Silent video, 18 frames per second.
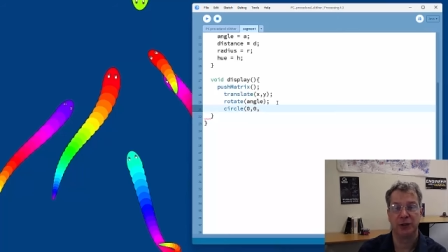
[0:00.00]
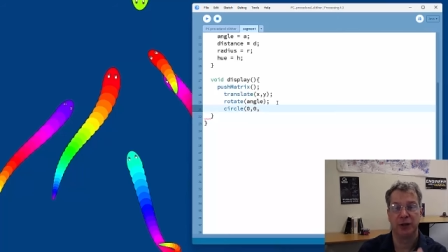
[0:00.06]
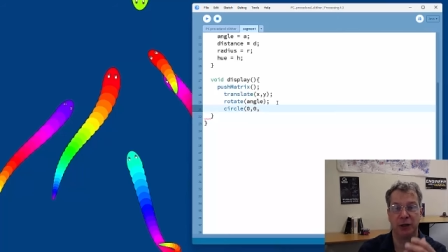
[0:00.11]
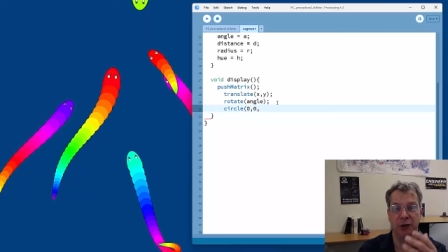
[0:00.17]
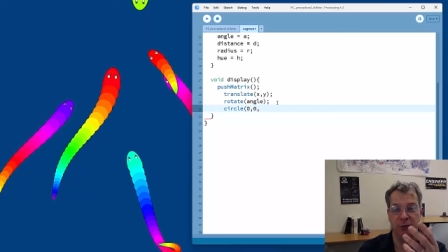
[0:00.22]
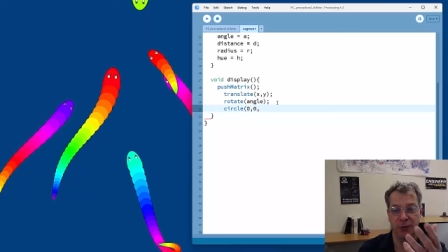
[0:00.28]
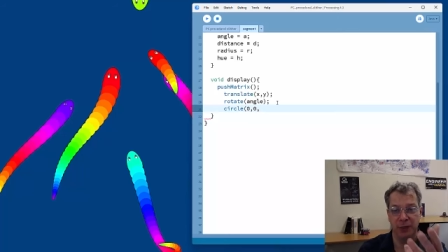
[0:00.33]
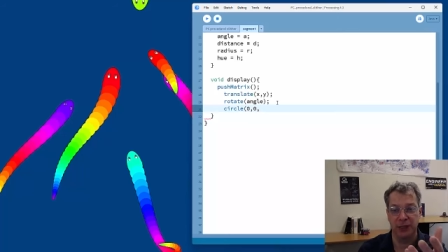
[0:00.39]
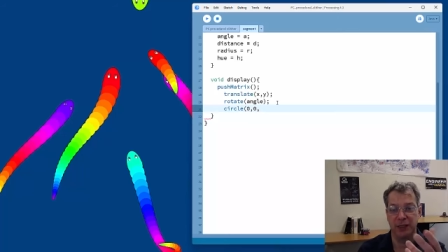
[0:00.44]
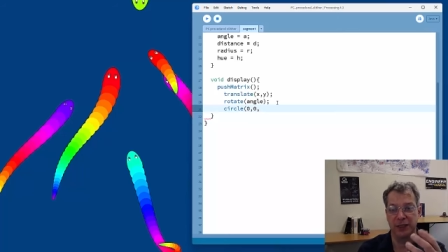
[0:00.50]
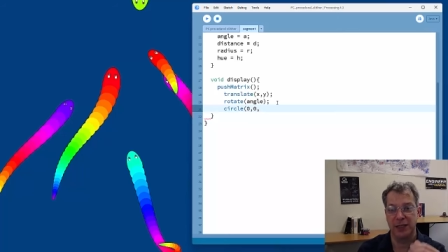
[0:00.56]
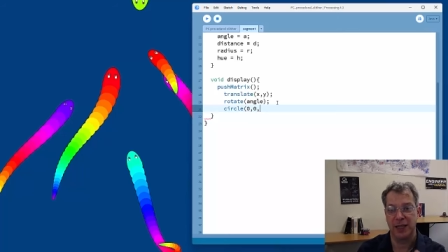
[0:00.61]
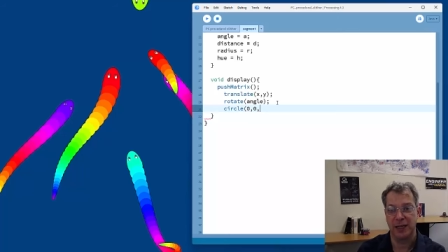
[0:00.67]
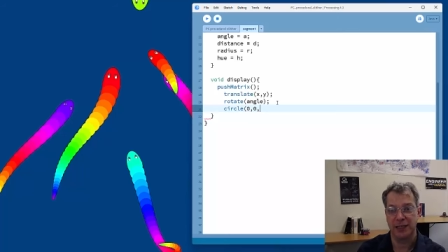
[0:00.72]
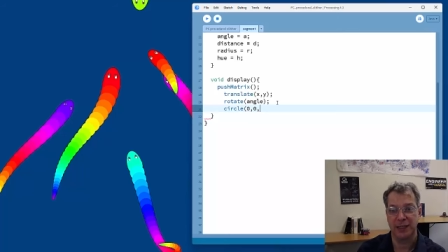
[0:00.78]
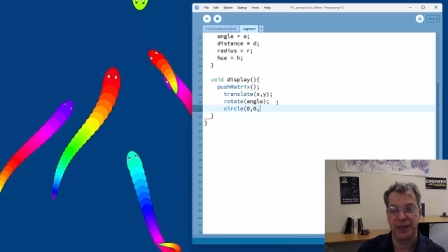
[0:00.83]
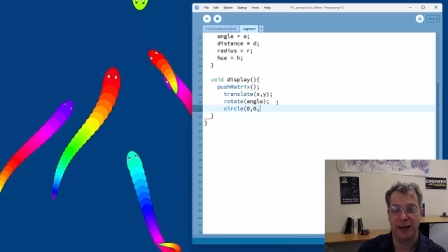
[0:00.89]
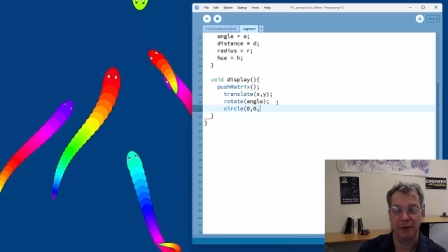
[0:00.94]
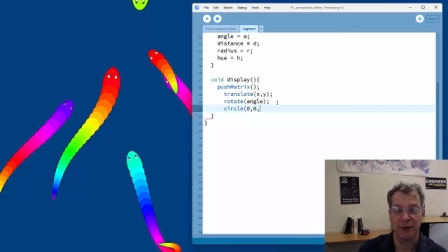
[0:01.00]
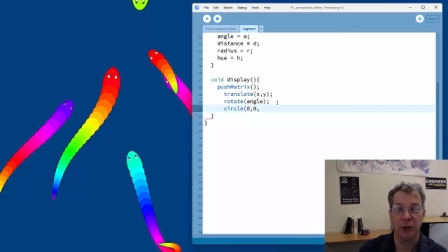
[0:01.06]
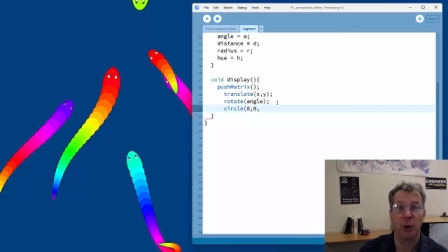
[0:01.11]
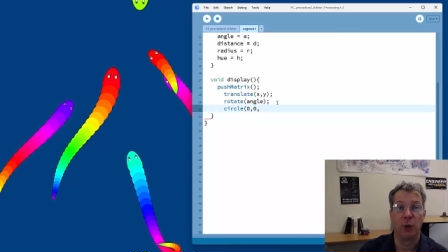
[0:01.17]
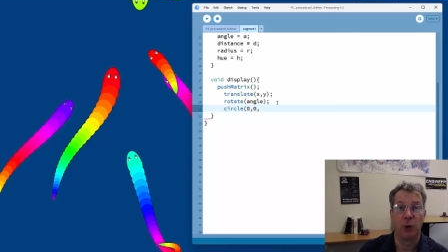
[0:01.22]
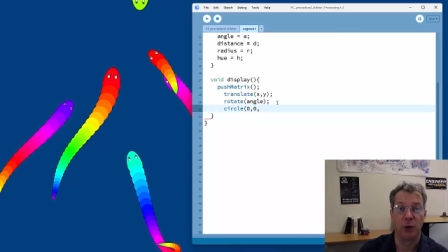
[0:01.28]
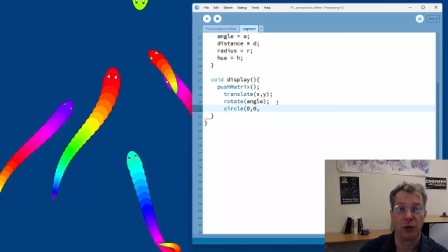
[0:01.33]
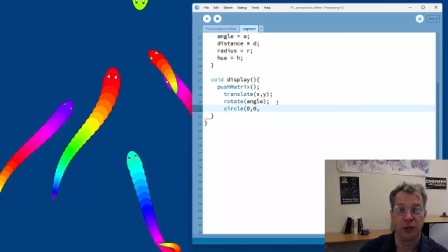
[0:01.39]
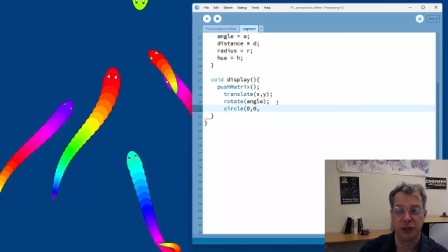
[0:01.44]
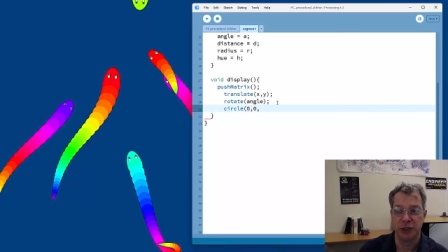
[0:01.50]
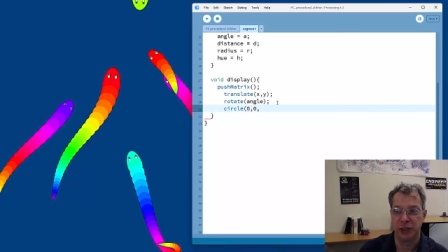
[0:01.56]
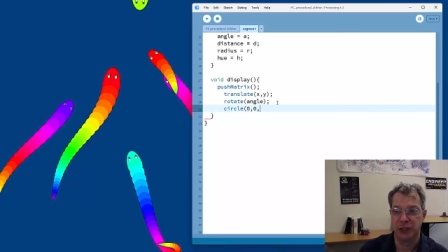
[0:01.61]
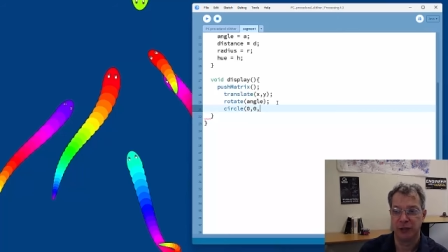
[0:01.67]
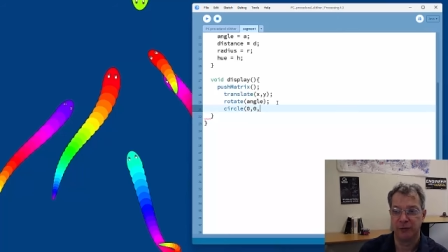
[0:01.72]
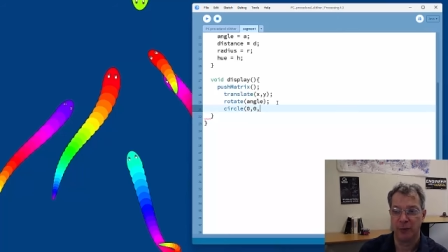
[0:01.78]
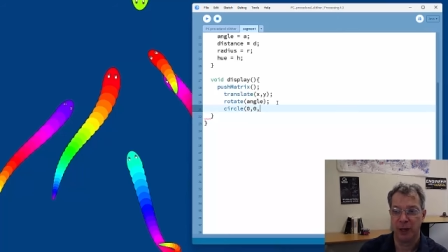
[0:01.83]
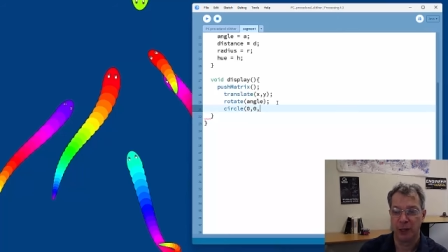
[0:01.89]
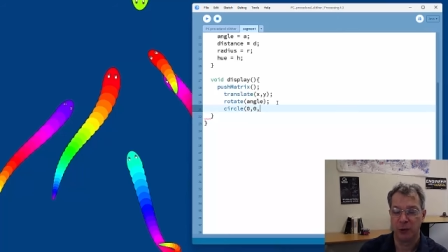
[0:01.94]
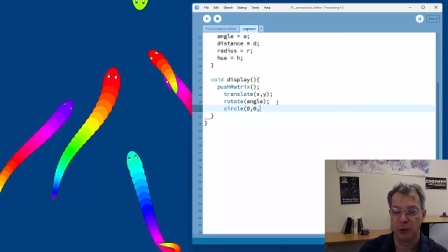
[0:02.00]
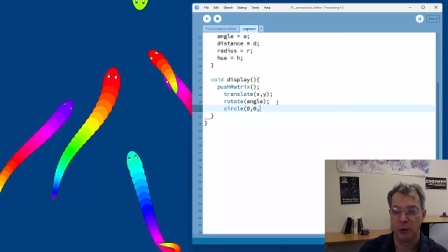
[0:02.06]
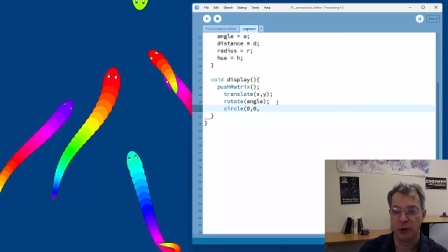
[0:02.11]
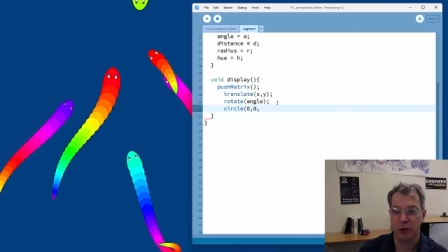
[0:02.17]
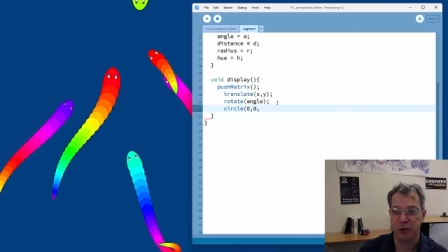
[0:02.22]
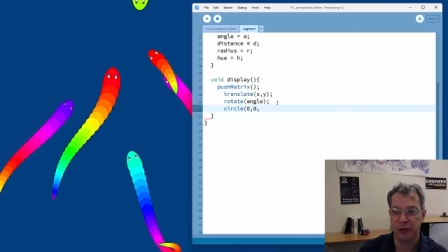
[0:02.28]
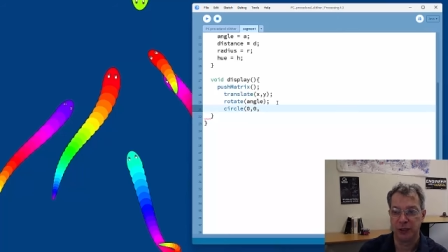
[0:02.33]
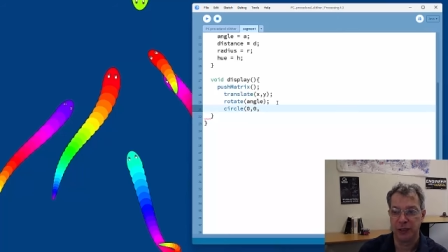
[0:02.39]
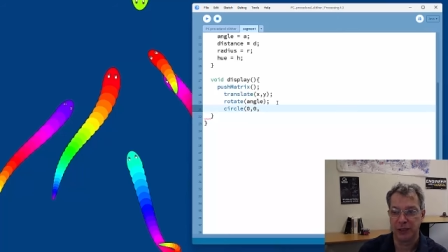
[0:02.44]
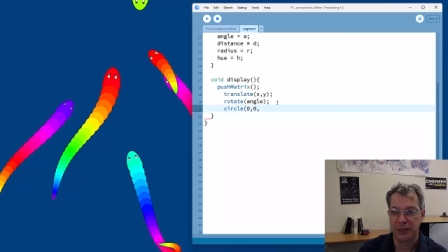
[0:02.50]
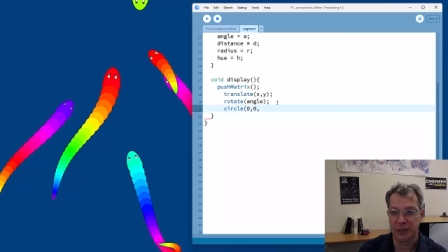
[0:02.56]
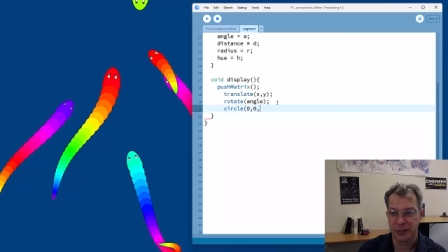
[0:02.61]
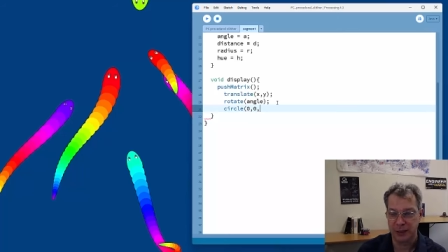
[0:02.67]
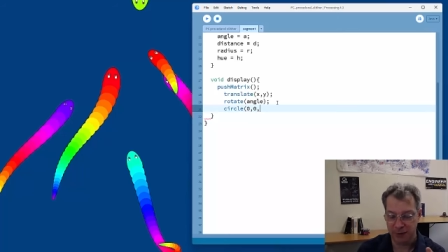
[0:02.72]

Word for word: 0 because that's now the origin of my coordinate